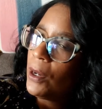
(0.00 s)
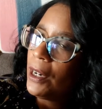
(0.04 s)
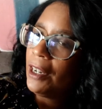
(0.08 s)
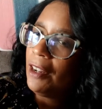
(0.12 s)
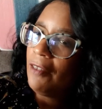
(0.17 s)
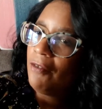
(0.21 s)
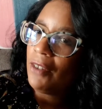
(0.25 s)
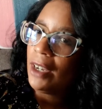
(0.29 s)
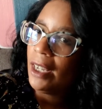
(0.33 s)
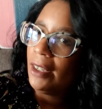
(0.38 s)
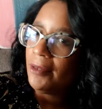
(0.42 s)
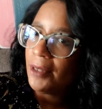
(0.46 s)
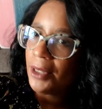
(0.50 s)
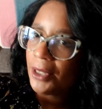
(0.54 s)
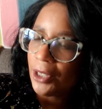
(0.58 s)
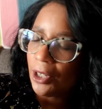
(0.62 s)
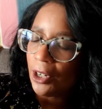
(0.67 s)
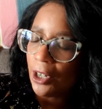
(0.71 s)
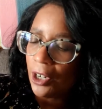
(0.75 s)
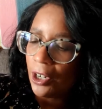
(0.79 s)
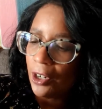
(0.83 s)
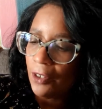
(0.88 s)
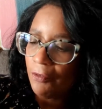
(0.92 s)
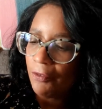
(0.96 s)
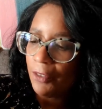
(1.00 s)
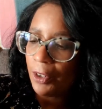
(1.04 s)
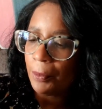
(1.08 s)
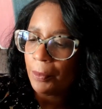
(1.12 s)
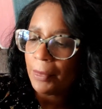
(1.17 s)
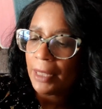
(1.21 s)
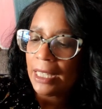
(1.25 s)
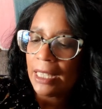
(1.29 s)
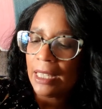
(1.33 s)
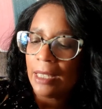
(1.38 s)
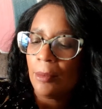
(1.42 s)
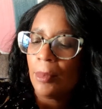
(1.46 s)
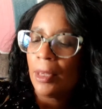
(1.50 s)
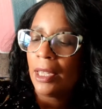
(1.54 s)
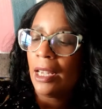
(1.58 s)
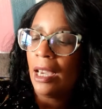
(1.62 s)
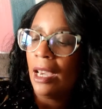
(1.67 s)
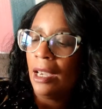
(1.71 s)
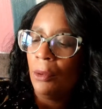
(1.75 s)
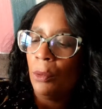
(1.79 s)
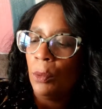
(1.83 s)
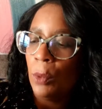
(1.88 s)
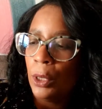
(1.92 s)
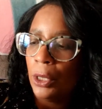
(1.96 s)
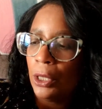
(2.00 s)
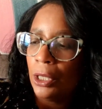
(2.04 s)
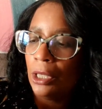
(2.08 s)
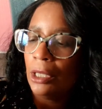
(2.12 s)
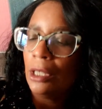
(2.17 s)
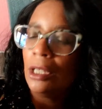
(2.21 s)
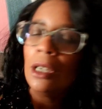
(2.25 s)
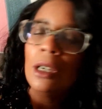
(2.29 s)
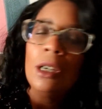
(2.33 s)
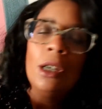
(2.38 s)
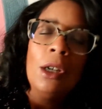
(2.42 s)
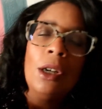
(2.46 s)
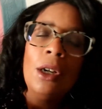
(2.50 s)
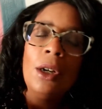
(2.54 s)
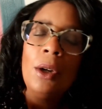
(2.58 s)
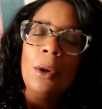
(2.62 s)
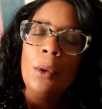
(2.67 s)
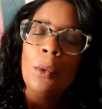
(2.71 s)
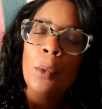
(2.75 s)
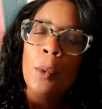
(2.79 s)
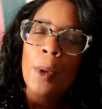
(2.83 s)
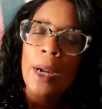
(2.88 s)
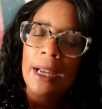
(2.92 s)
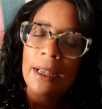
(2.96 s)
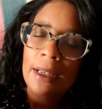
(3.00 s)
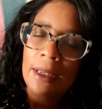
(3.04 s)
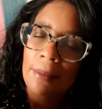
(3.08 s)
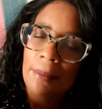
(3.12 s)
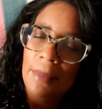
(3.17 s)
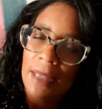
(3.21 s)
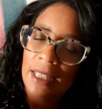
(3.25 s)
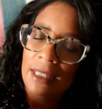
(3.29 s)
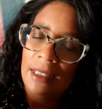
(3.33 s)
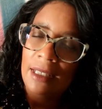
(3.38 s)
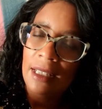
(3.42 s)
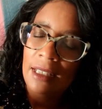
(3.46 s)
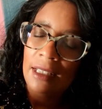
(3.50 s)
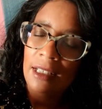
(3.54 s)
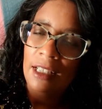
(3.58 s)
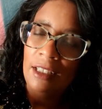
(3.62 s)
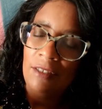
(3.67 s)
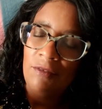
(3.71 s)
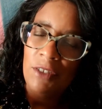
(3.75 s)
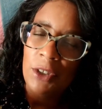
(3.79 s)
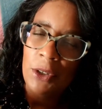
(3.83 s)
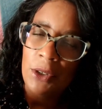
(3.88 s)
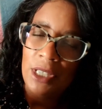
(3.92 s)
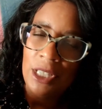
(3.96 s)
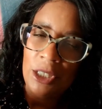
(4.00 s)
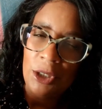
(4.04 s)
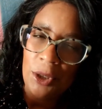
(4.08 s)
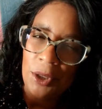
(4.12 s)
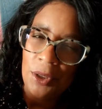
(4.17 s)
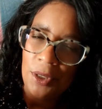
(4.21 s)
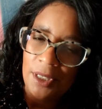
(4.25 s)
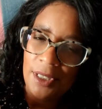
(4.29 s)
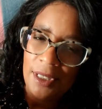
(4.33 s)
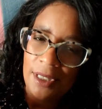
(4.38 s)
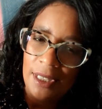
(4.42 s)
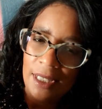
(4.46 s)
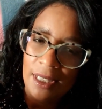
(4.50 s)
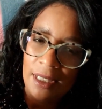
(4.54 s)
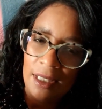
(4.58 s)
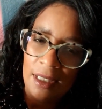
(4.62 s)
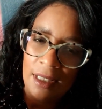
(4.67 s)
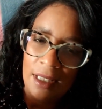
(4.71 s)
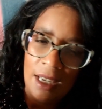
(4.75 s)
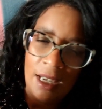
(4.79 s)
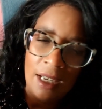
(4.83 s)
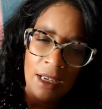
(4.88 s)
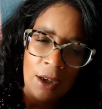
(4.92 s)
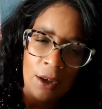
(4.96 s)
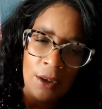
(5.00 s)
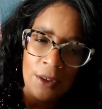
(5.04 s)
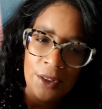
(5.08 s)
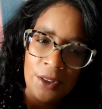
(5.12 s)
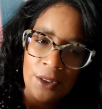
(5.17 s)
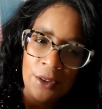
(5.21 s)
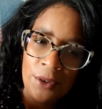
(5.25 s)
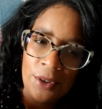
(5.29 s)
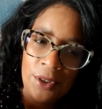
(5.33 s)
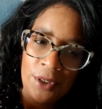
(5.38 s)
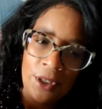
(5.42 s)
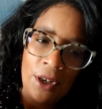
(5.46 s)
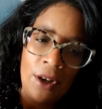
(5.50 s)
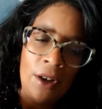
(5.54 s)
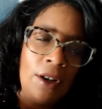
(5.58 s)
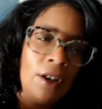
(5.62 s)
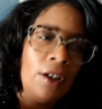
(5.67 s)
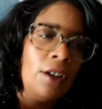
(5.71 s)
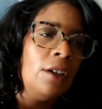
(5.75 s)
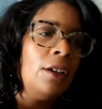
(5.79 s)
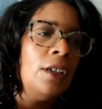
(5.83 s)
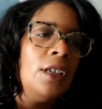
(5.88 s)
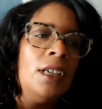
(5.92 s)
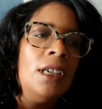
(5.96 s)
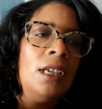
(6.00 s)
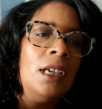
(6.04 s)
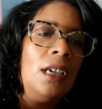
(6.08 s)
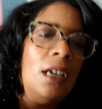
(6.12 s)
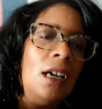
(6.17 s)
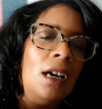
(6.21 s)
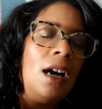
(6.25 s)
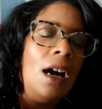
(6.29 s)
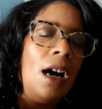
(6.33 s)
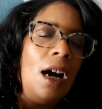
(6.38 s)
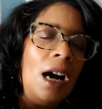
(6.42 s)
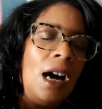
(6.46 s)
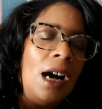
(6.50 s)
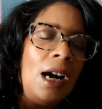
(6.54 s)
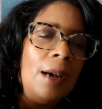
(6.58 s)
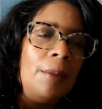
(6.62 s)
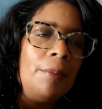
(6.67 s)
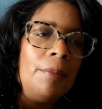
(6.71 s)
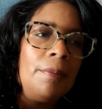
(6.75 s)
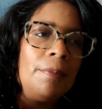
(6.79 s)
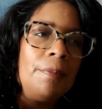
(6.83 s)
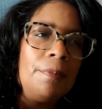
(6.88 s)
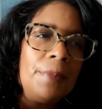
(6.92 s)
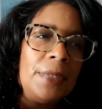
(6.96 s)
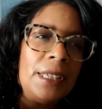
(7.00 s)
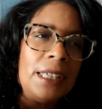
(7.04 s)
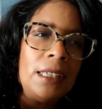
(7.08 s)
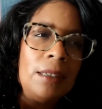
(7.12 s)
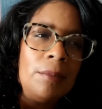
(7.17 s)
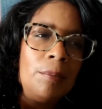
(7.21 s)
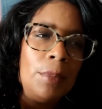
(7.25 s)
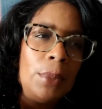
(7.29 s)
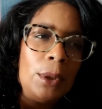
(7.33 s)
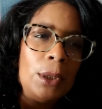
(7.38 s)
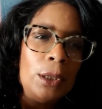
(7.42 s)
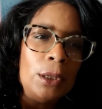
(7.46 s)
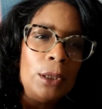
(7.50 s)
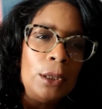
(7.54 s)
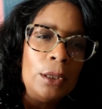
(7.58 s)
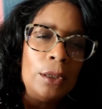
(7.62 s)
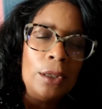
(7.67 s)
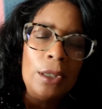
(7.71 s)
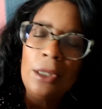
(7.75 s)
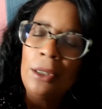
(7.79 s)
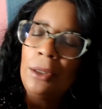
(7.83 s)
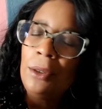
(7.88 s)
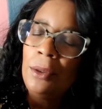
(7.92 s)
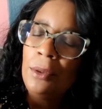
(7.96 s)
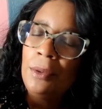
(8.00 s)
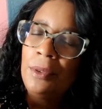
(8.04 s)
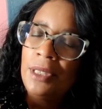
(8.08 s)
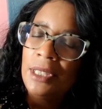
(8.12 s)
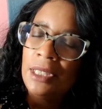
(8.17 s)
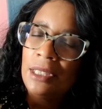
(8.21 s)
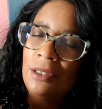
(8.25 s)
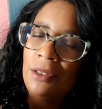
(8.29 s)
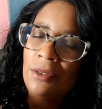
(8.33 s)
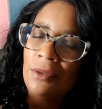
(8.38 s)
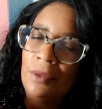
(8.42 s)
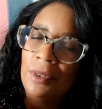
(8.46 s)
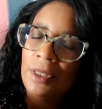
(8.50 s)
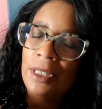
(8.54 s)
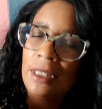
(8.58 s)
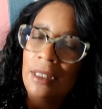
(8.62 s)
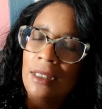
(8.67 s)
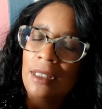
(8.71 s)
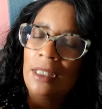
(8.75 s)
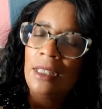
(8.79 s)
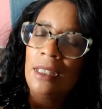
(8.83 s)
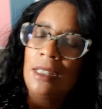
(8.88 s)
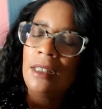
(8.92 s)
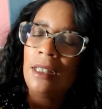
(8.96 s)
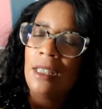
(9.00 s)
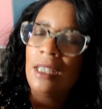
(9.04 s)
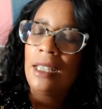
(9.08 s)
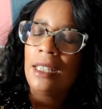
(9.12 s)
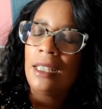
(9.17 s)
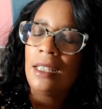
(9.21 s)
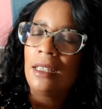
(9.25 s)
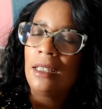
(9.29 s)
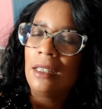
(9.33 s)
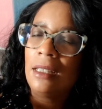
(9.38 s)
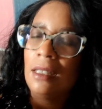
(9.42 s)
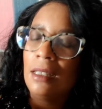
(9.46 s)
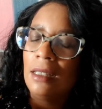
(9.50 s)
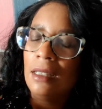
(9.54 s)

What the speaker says: and a 5 star for me, but I would recommend it if you're interested. I also saw people who didn't really like